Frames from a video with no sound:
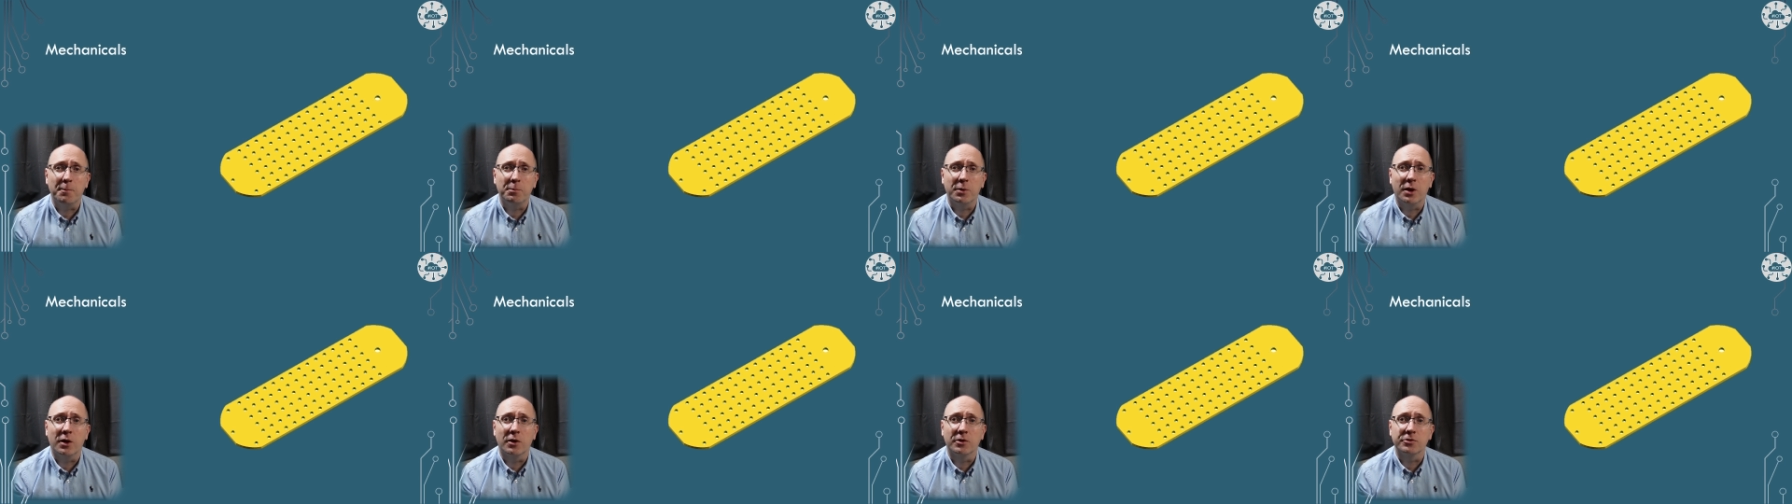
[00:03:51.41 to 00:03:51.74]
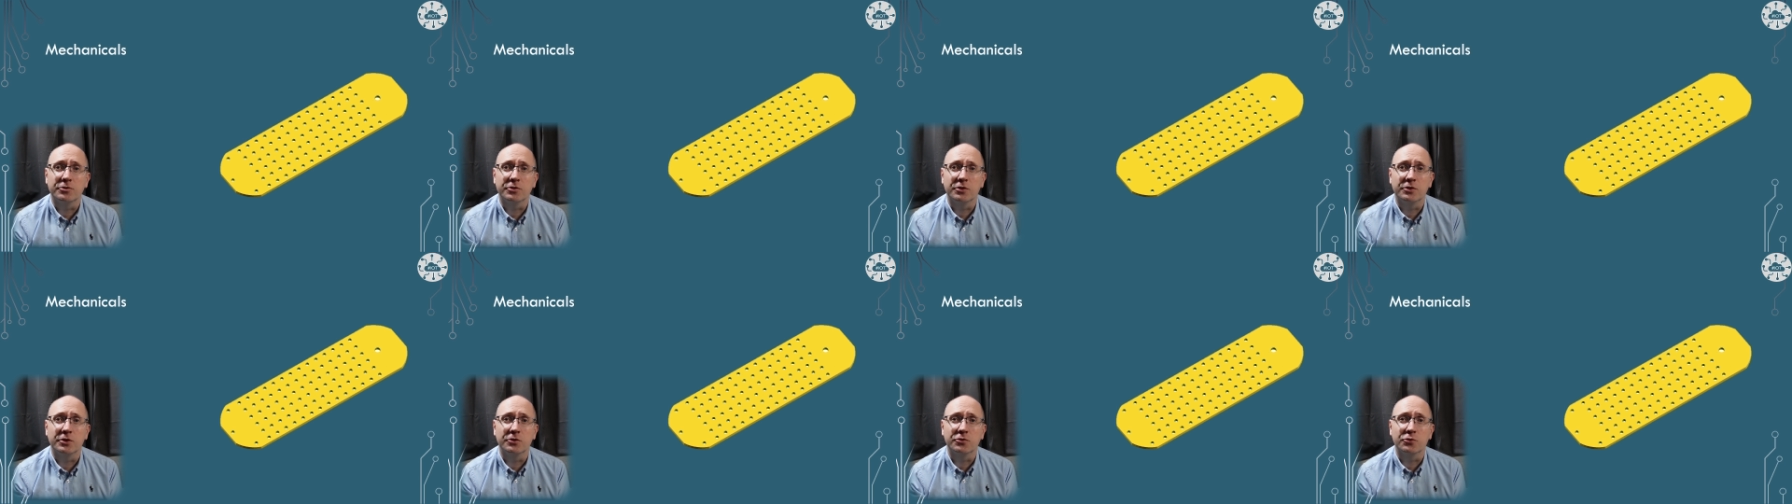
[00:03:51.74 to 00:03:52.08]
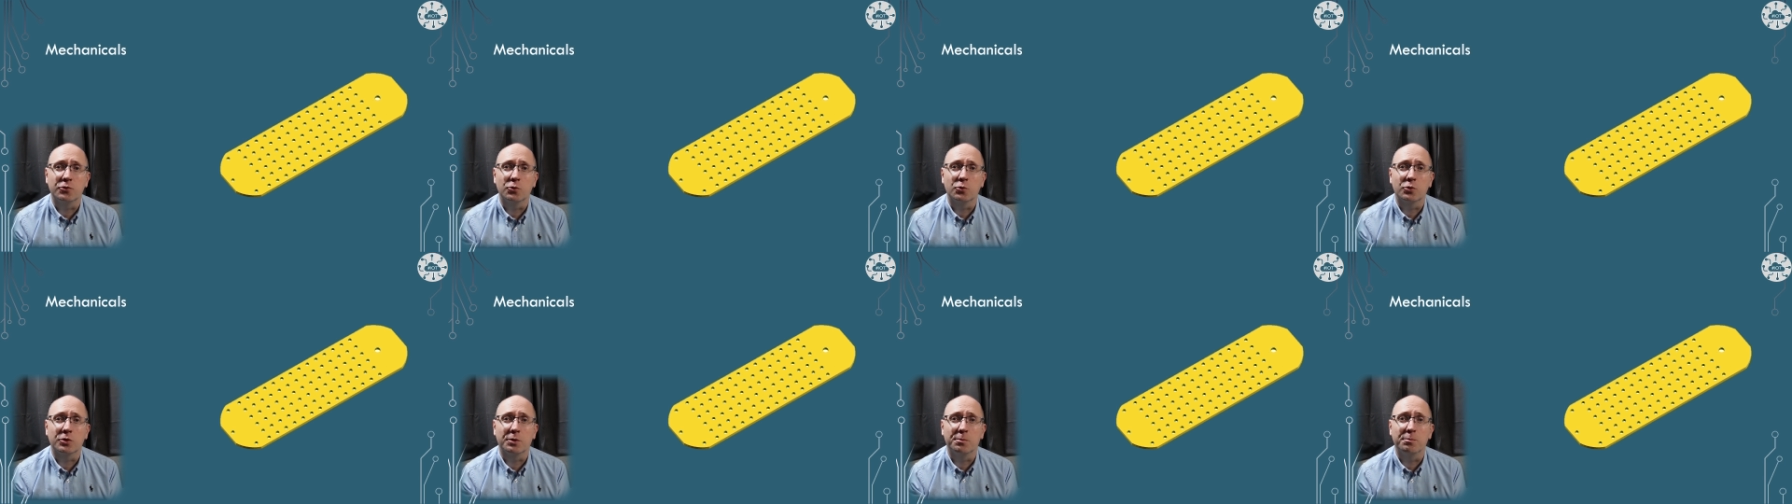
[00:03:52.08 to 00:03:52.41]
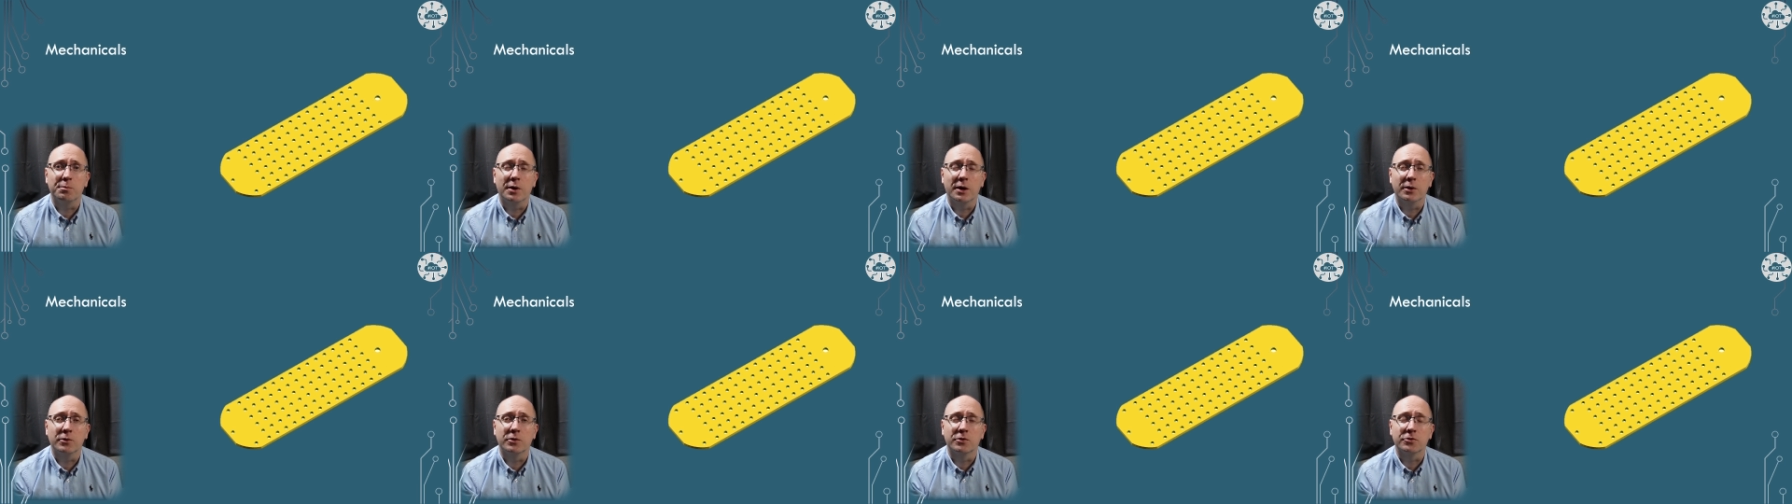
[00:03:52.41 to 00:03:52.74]
plant additional
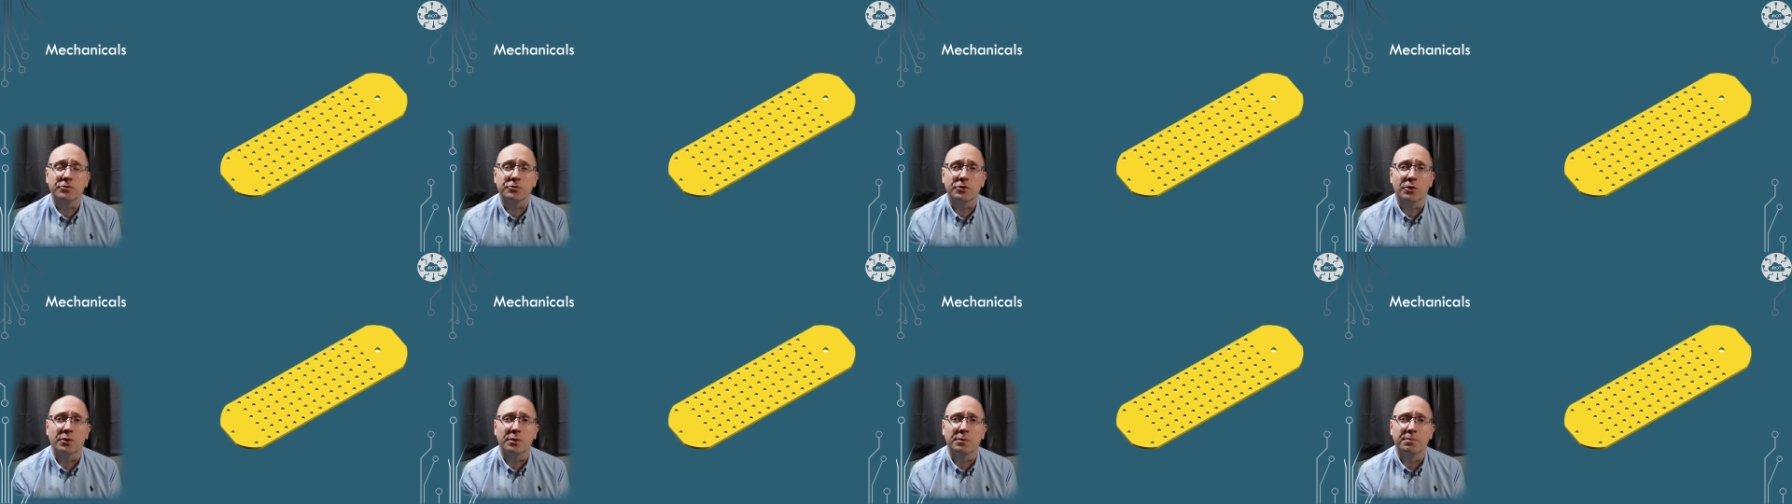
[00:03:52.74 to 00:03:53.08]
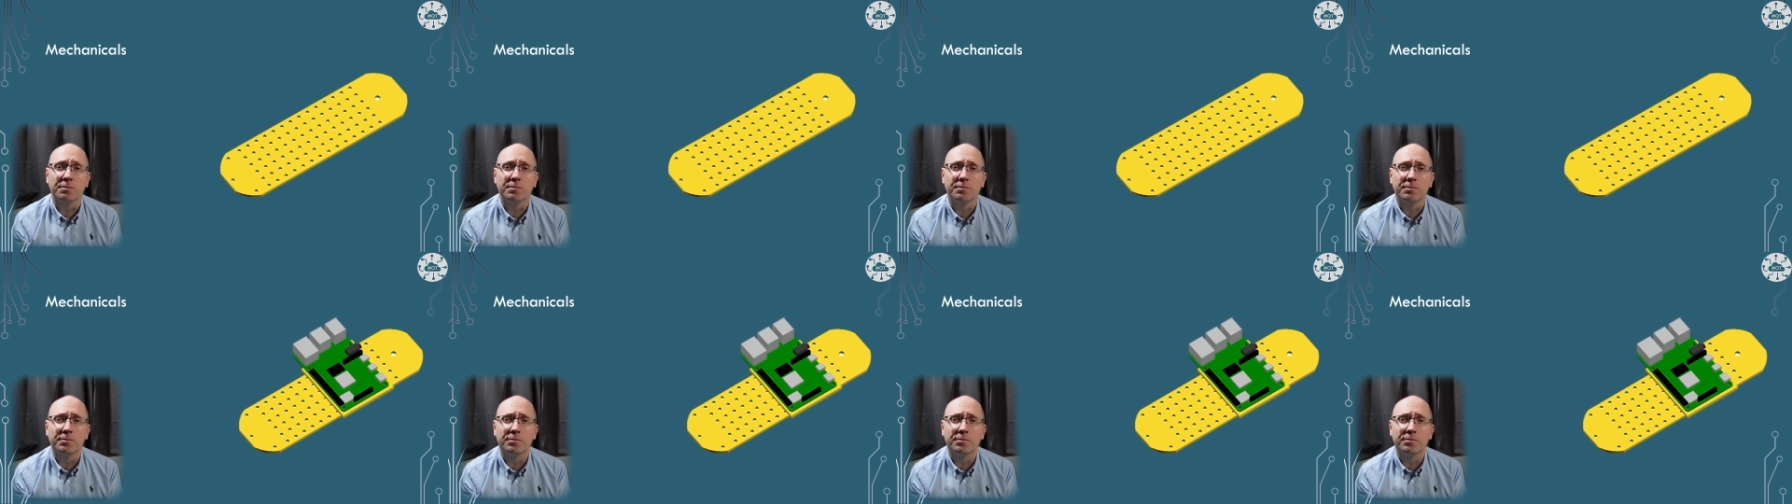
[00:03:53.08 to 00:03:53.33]
components on.